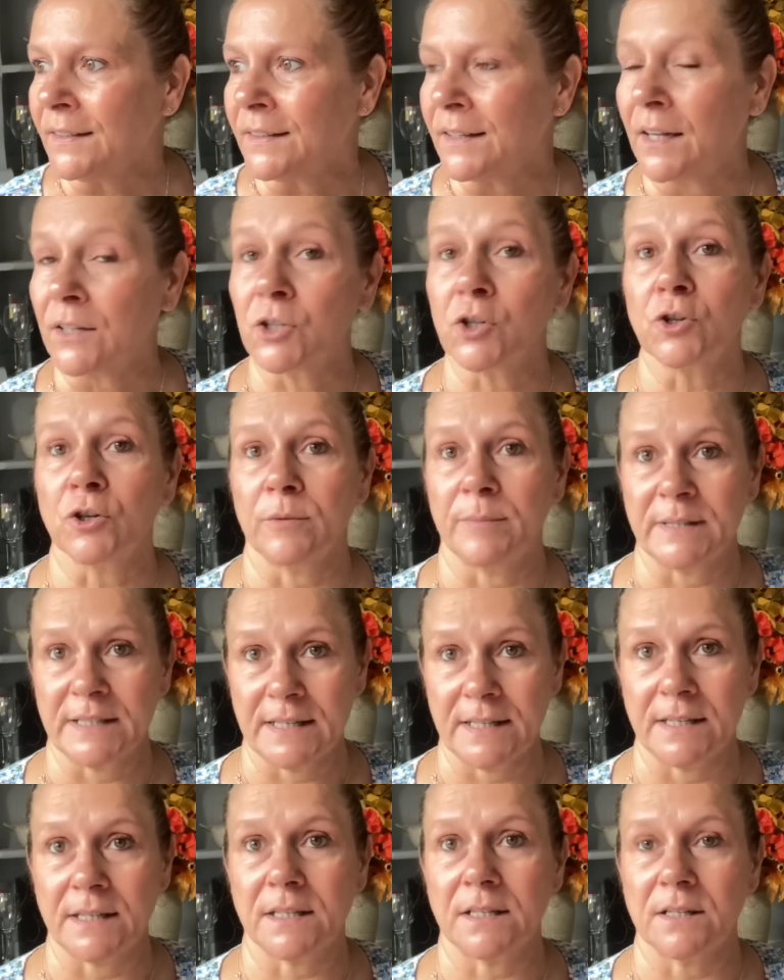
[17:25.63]
I took her
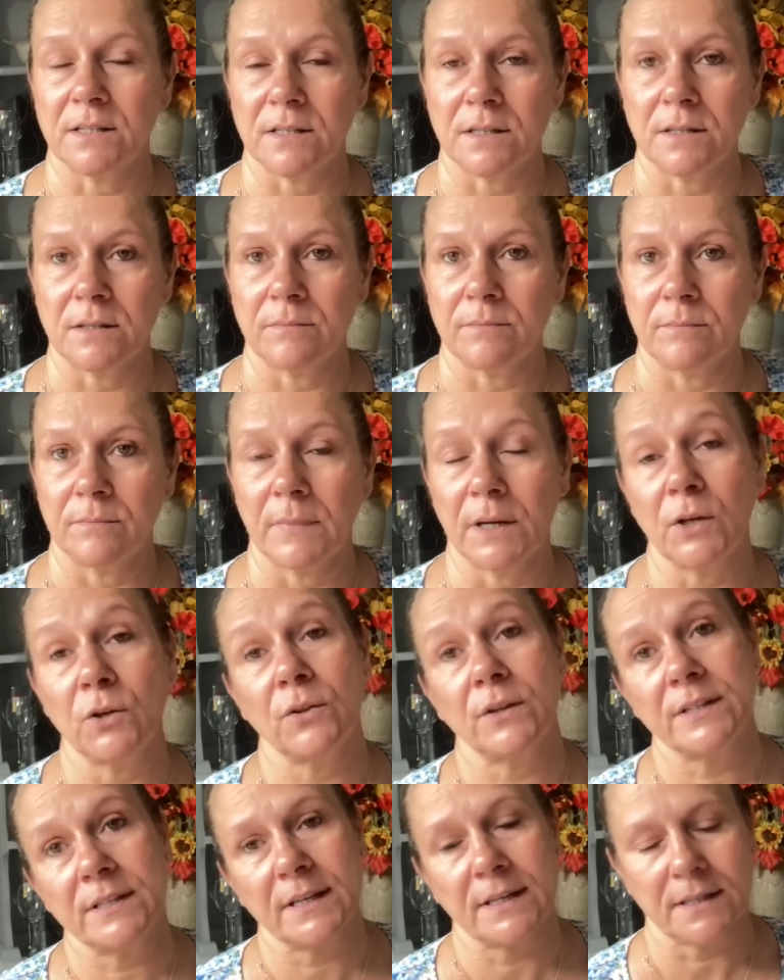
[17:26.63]
my
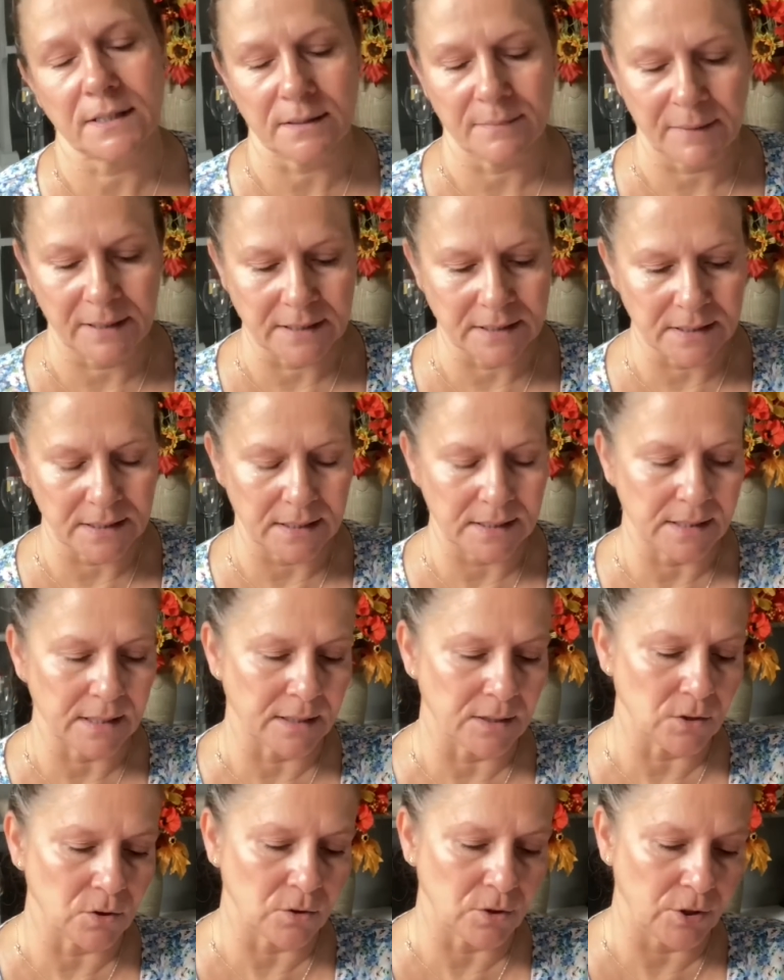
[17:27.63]
other sister Mandy's. I
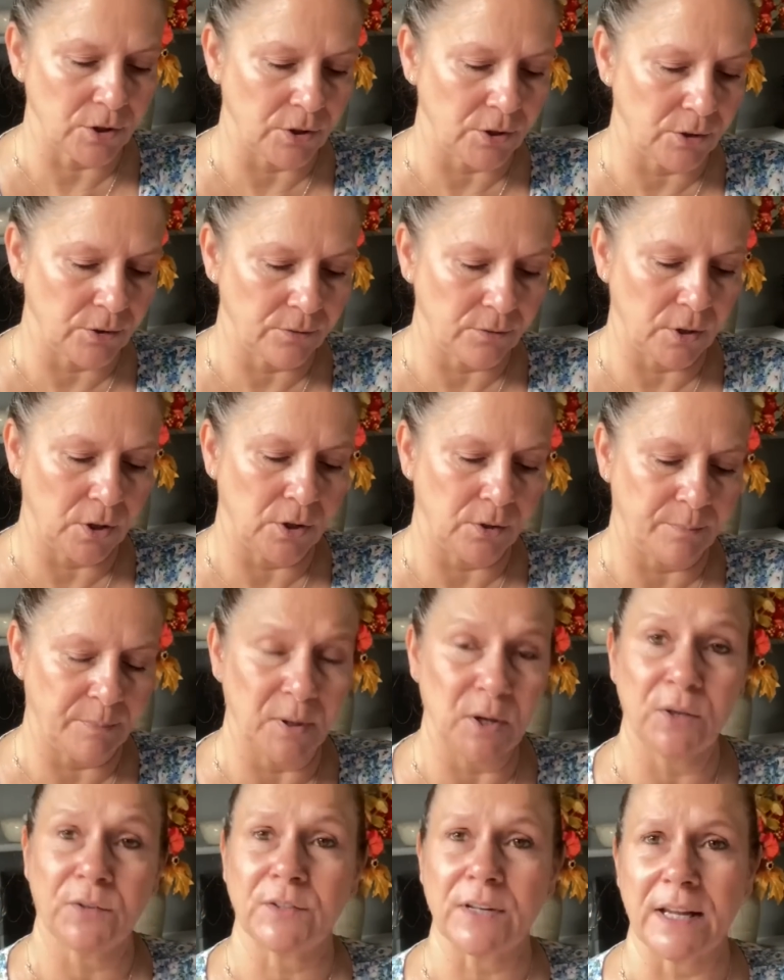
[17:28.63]
took her
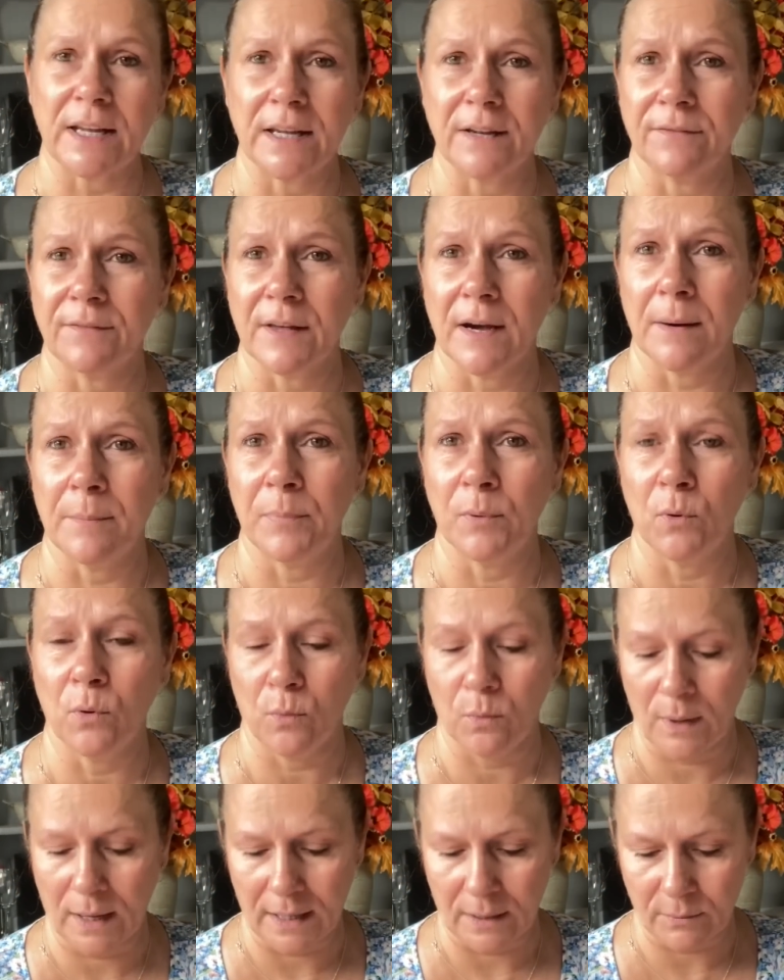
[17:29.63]
birthday gift that I
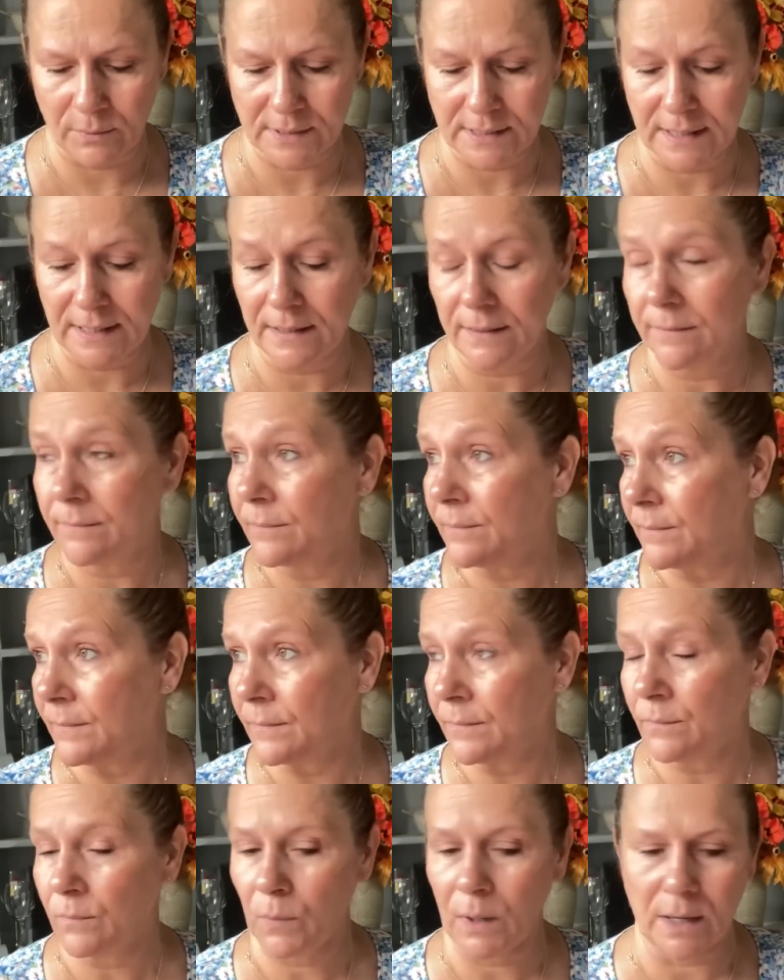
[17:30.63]
bought while I was in
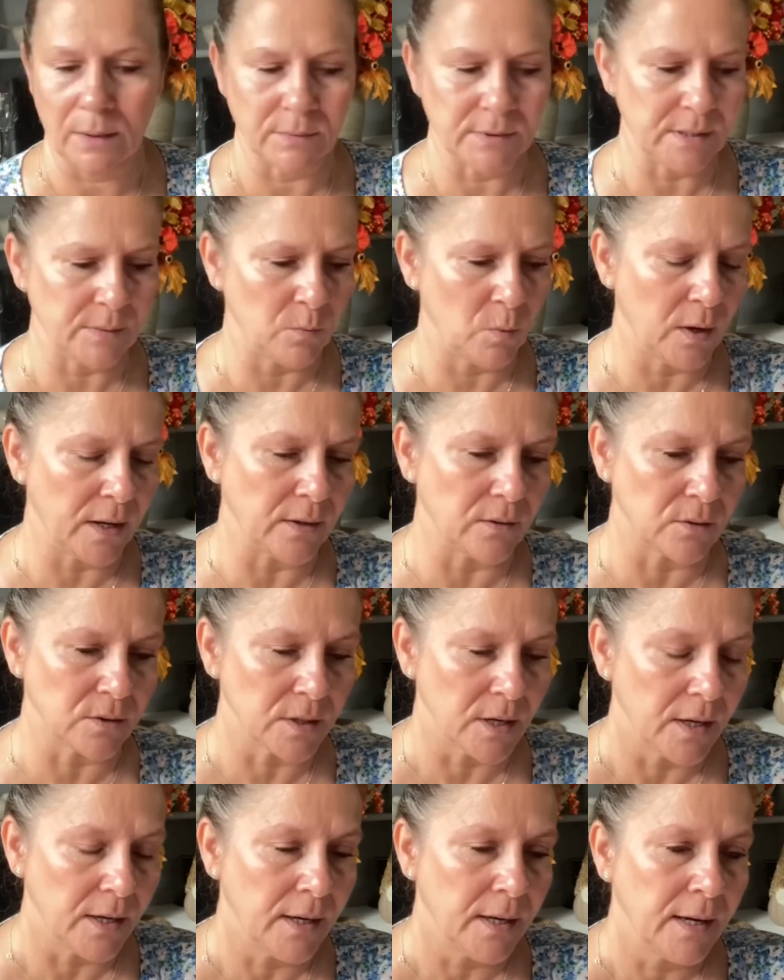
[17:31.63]
Wales,
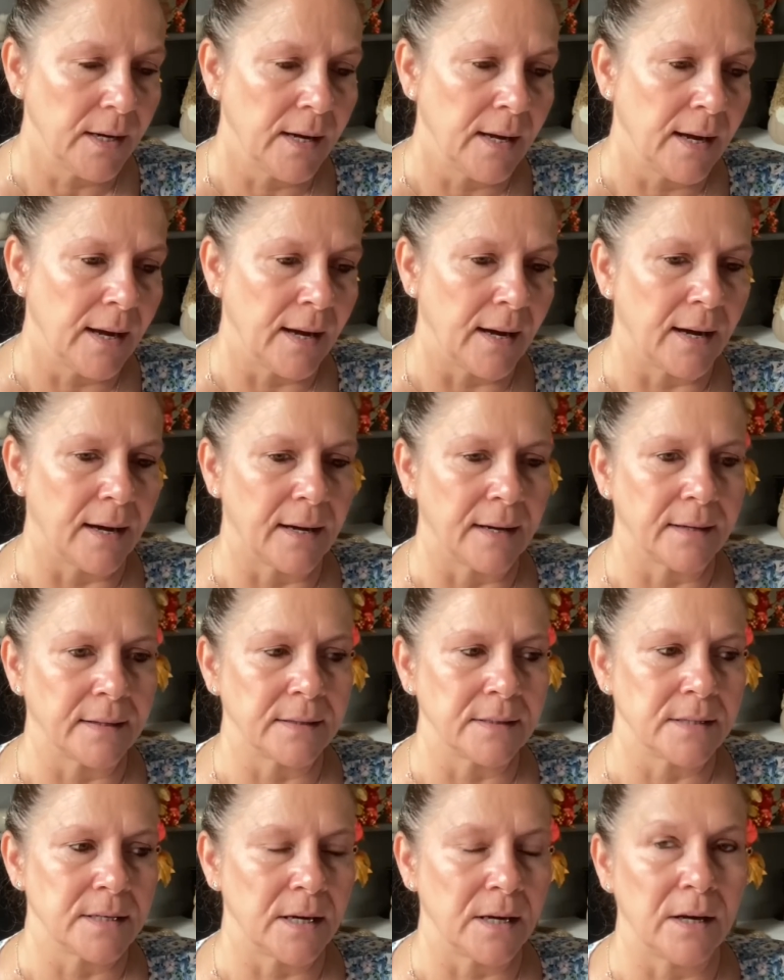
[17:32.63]

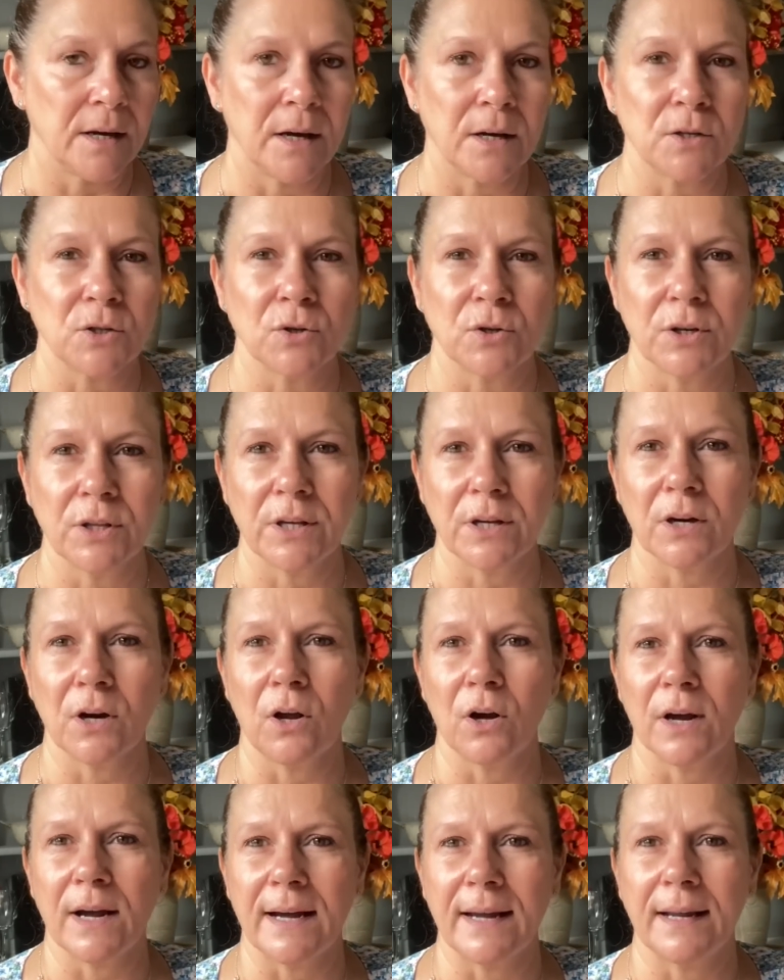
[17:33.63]
and I took her the
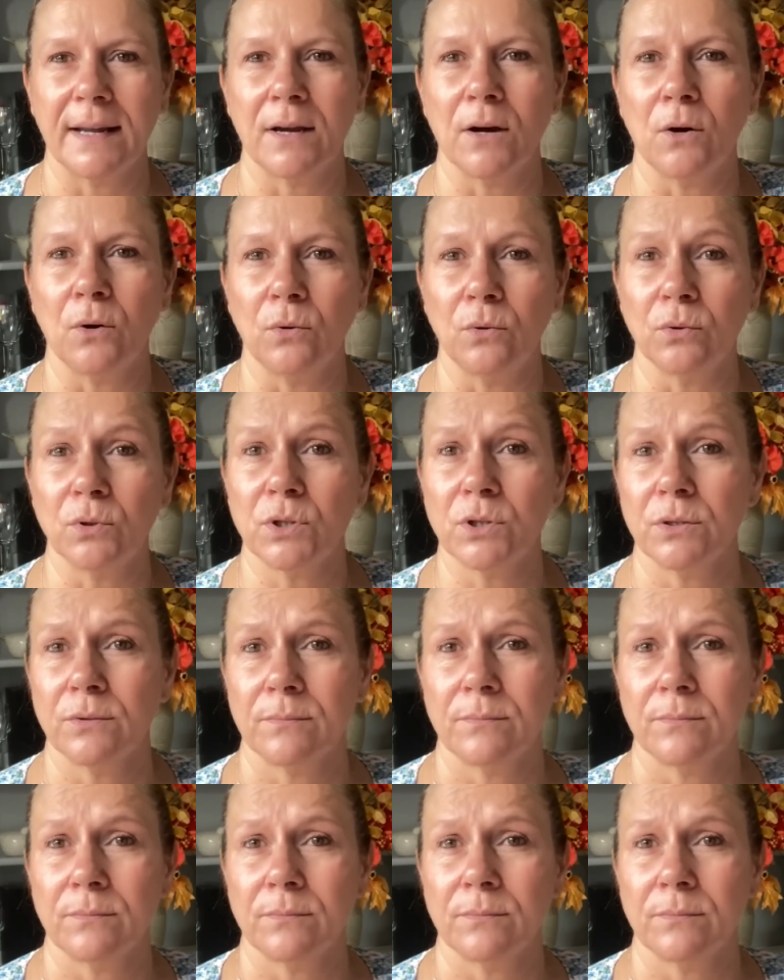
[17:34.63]
Clog Eye Gold